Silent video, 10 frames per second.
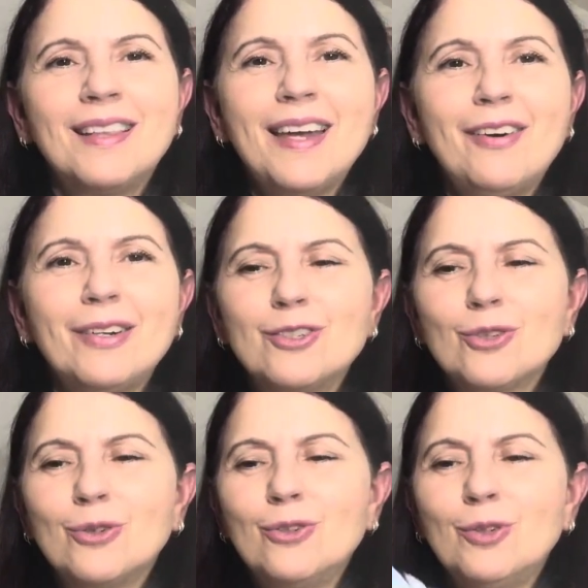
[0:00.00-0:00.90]
They're
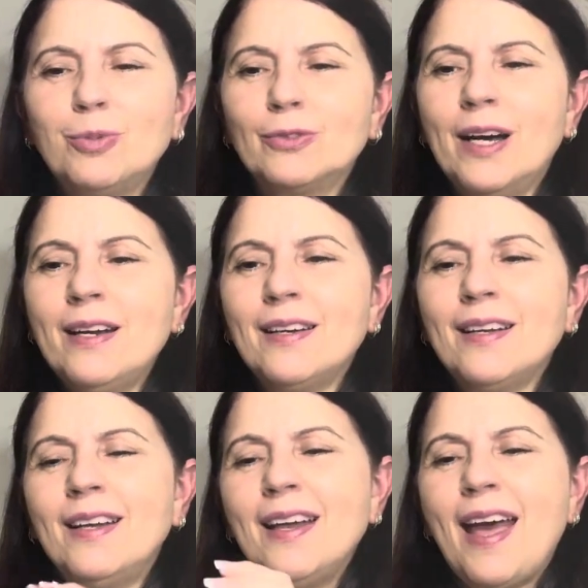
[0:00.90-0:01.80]
adorable, right?
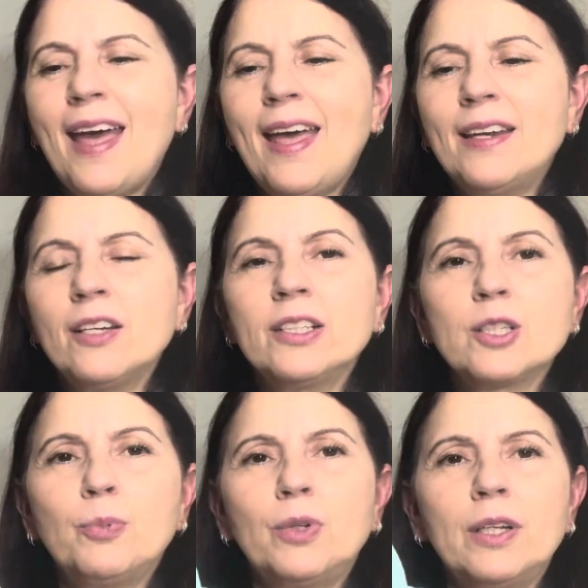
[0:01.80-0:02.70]
And I
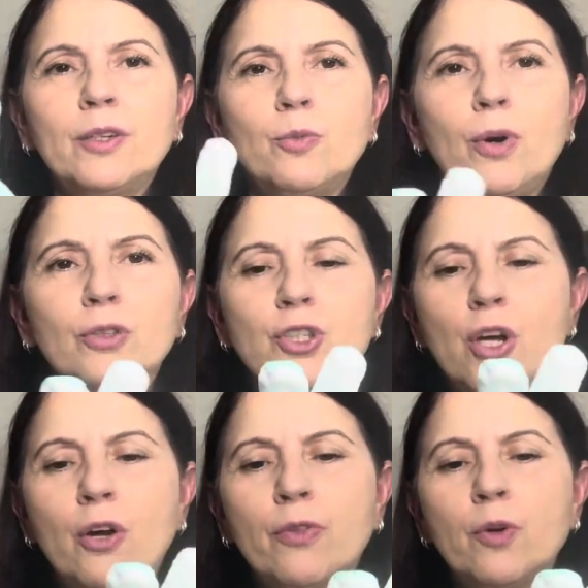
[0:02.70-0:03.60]
just put a little
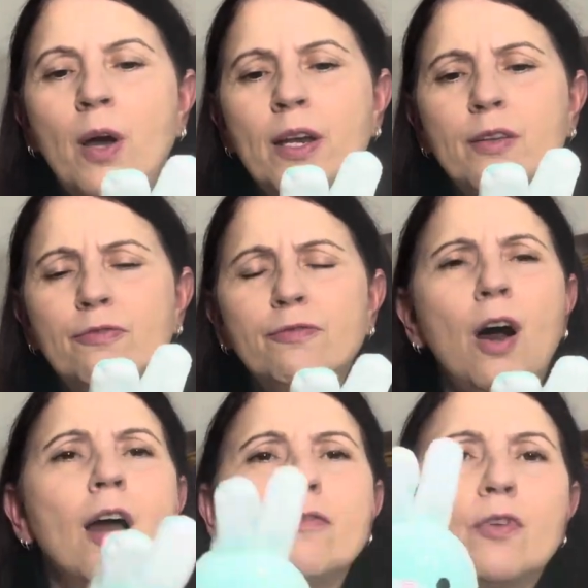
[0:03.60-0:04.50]
poncho on them, only
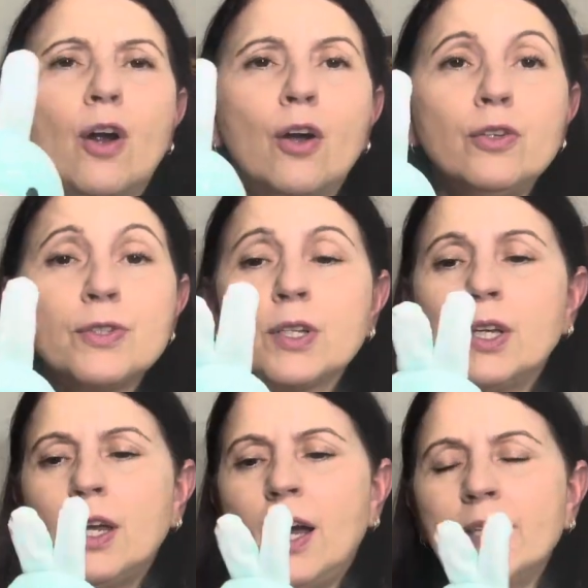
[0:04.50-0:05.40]
5 rows,
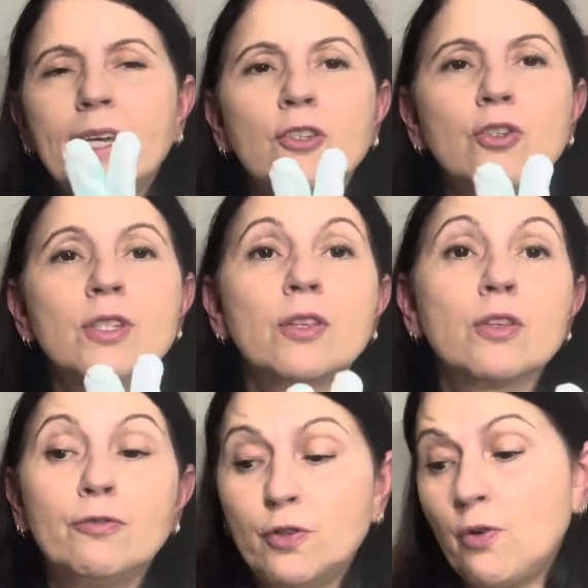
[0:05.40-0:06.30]
again using
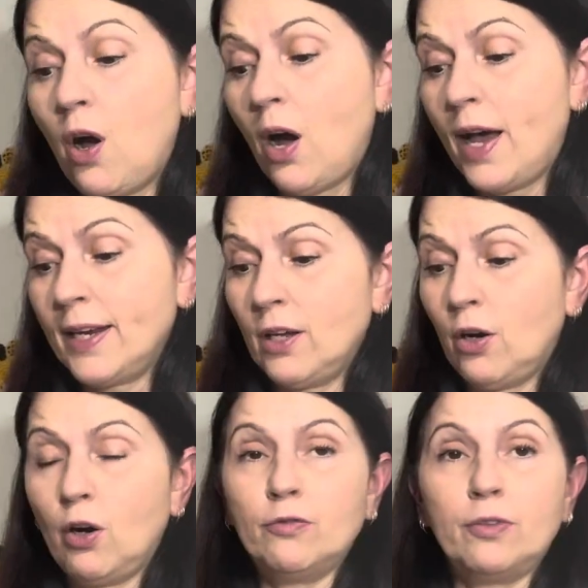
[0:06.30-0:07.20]
the variety
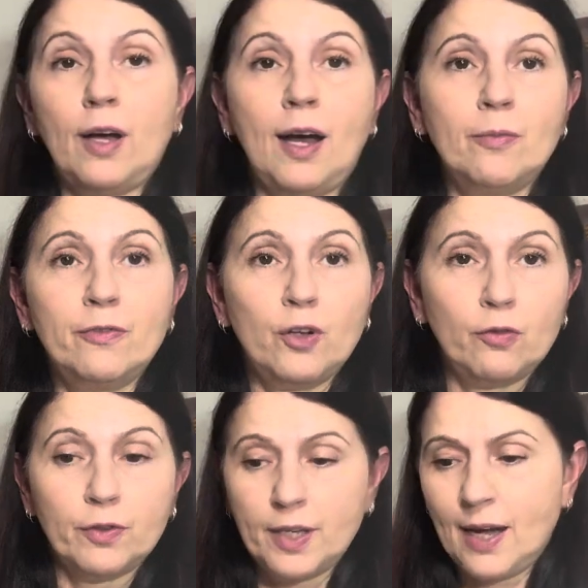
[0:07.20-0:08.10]
of
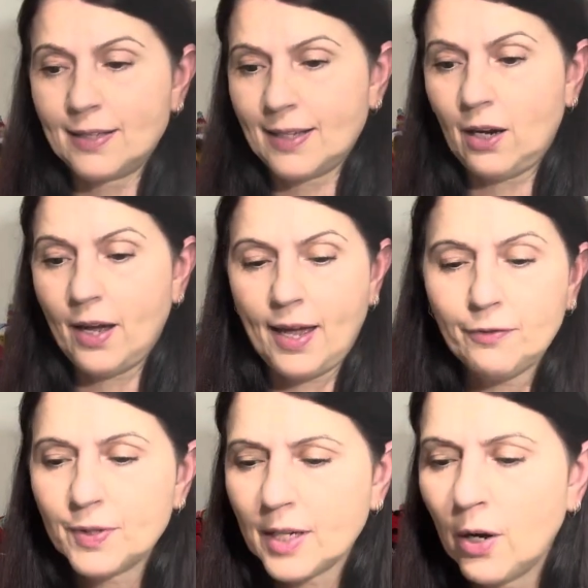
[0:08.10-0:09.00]
velvet yarns that I
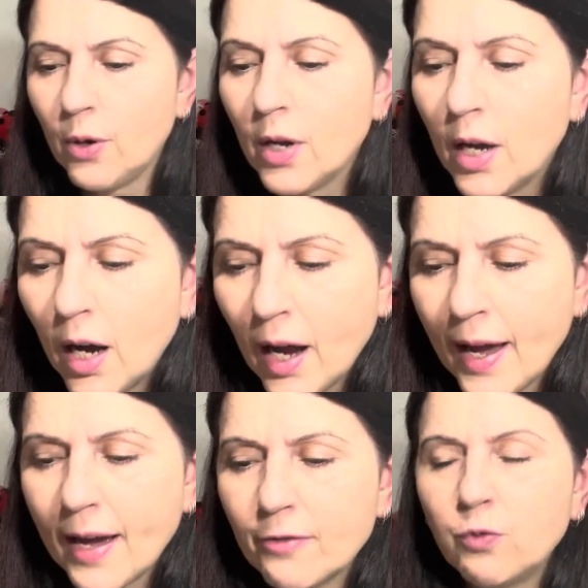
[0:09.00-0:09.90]
have. So I
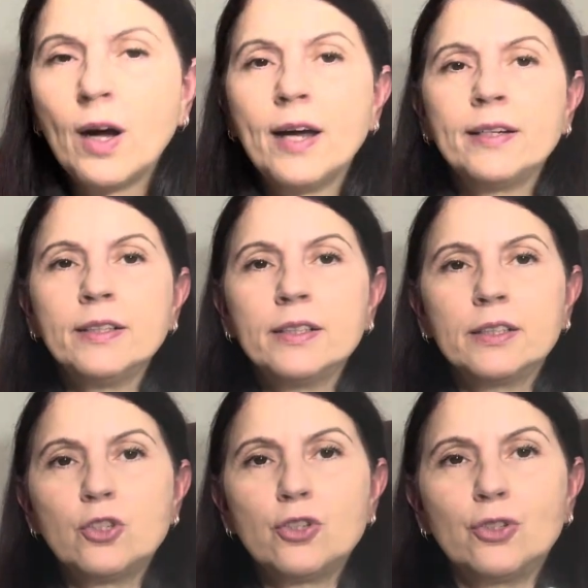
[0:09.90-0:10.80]
have 1,
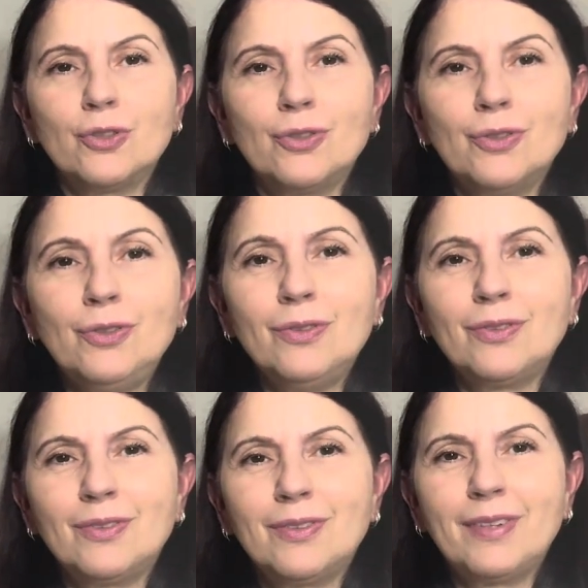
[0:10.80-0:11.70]
2,
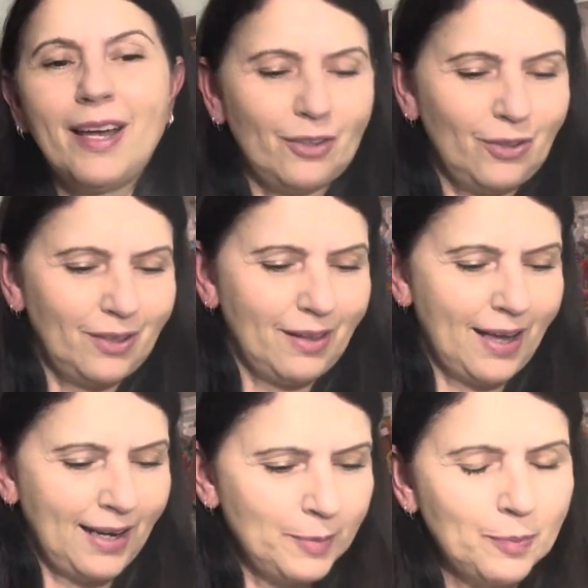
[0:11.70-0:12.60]
how cute are
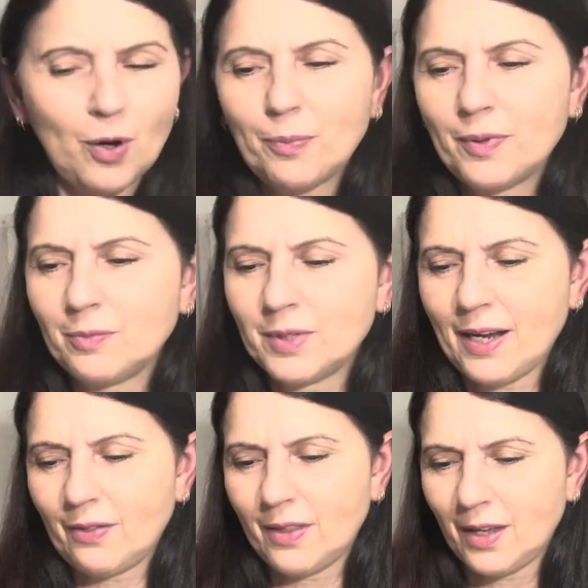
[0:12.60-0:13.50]
they? Let me pop them
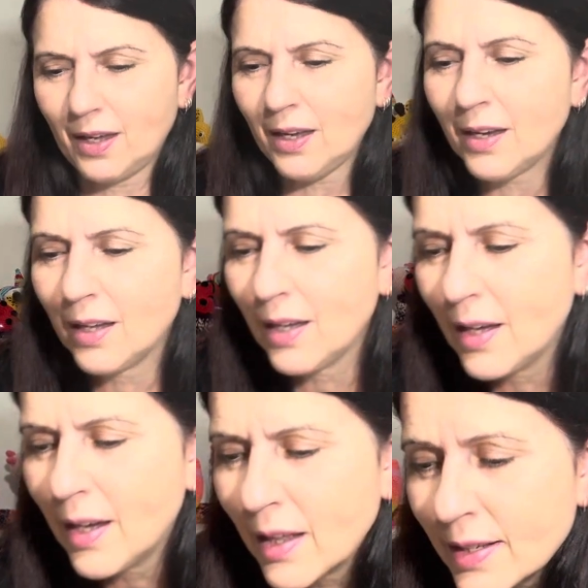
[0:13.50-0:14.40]
down there.
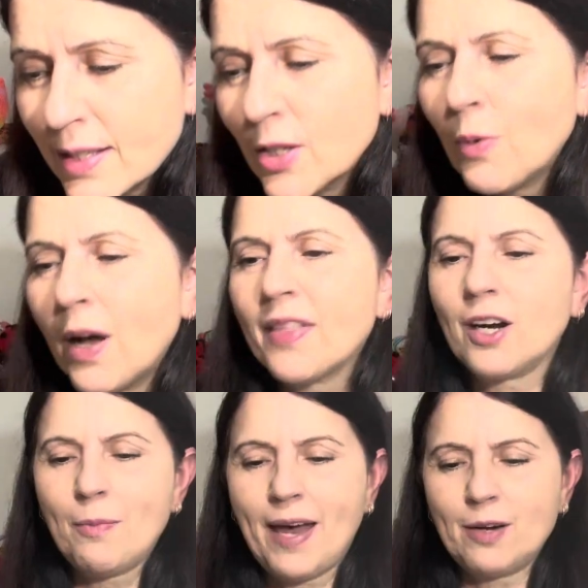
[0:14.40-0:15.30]
This is the one that
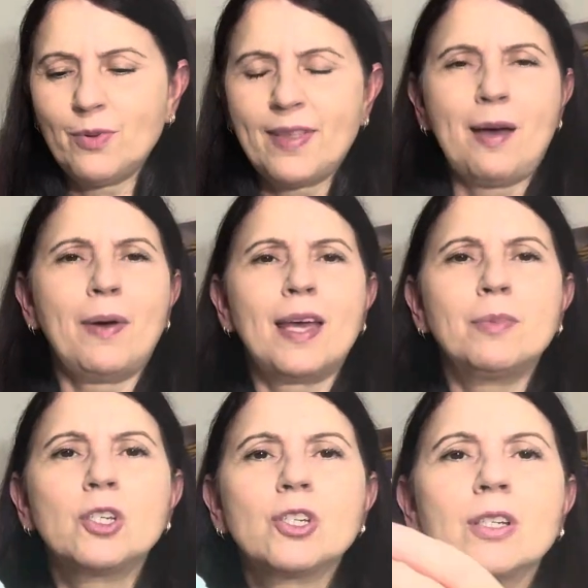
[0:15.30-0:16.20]
I made with that
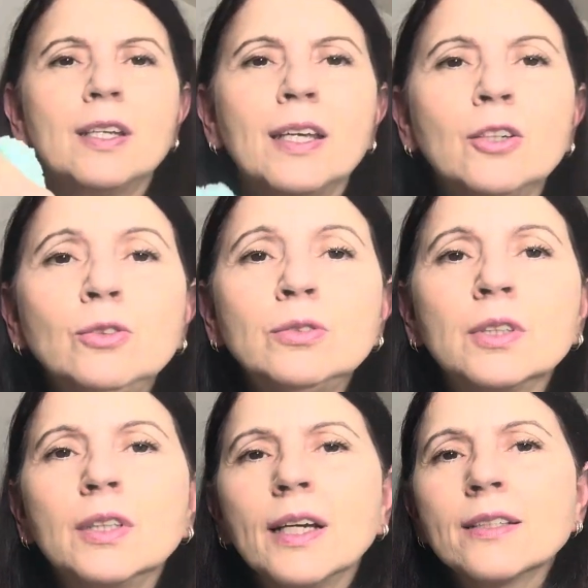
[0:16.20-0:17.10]
baby chenille.
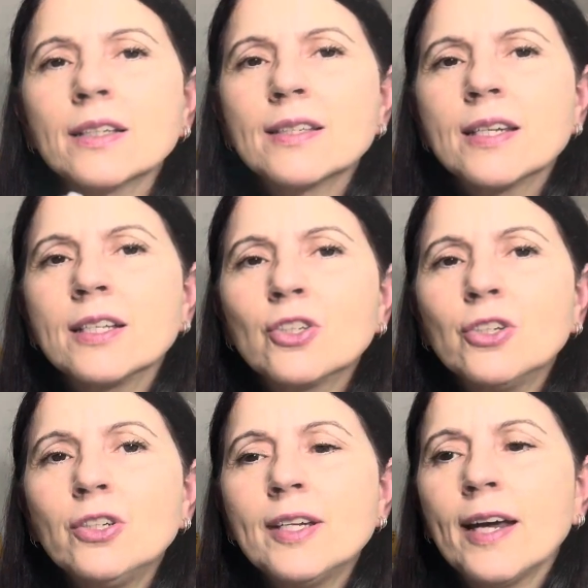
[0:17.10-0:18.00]
As I said, it
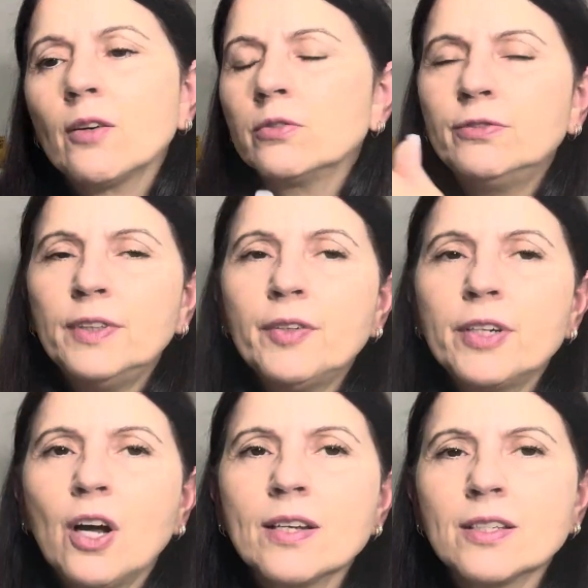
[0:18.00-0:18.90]
turned out very
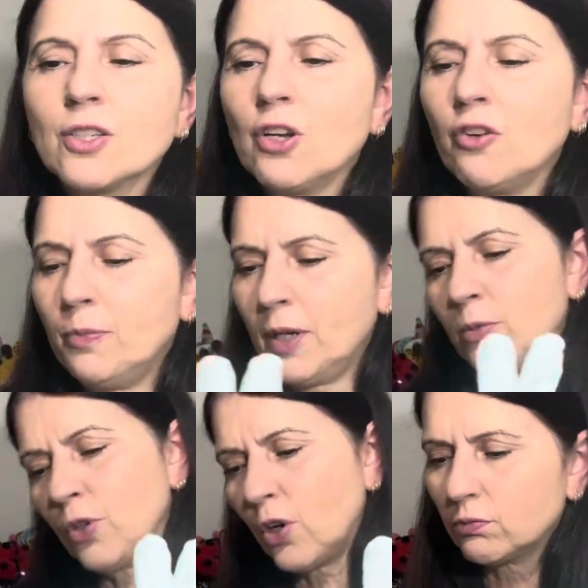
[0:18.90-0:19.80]
nice and soft, but
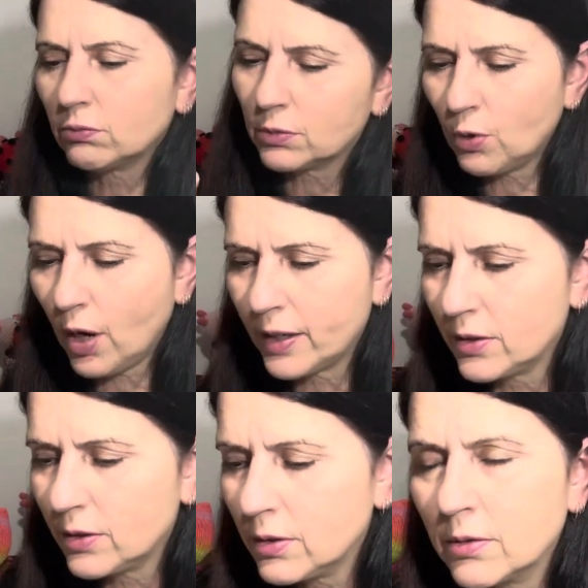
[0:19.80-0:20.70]
I'm not quite
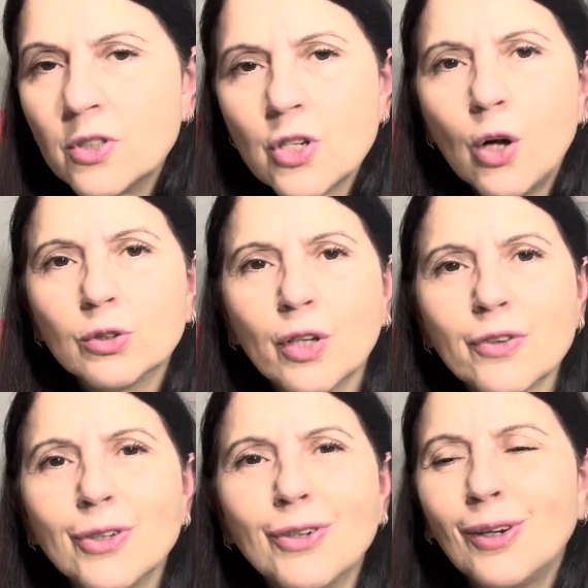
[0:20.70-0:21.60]
sold on
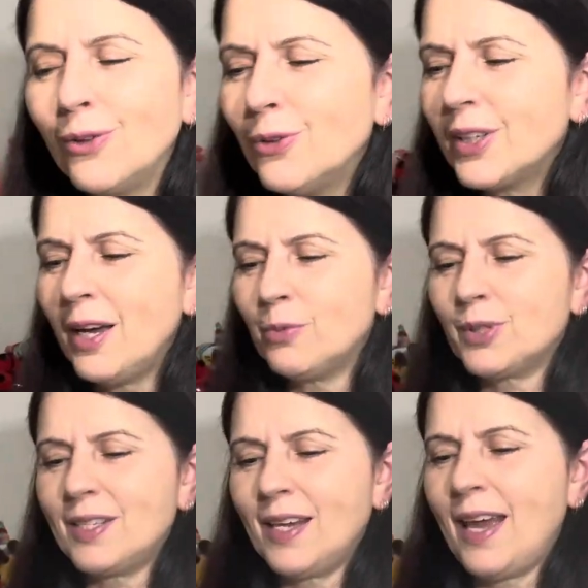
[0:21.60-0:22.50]
the look yet. We'll
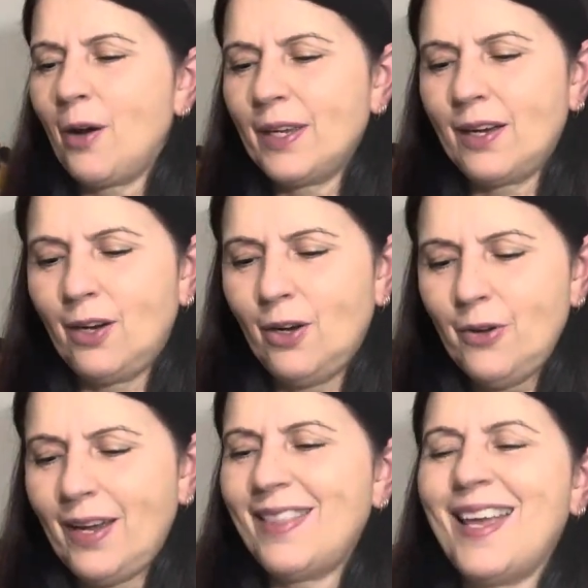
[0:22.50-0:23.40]
see how we go.
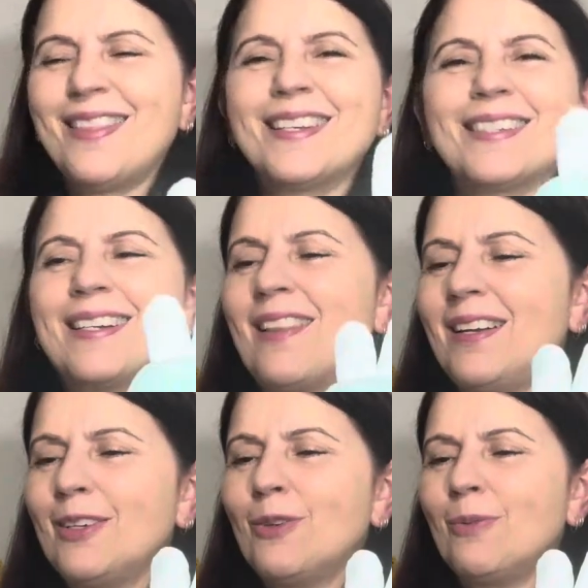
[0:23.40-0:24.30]
And then there's another
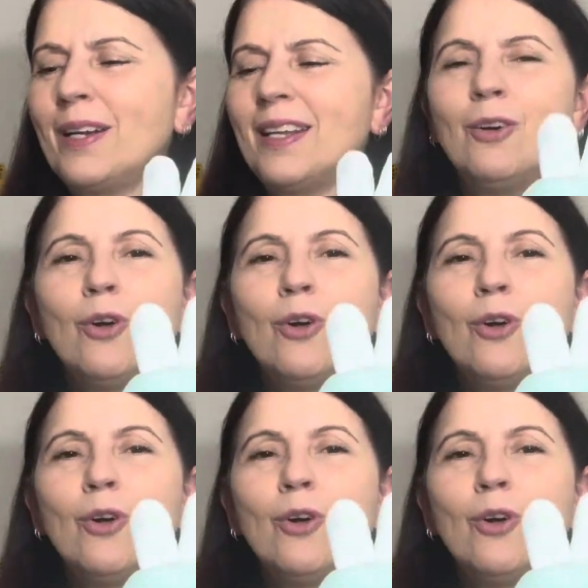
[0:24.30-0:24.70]
little one here.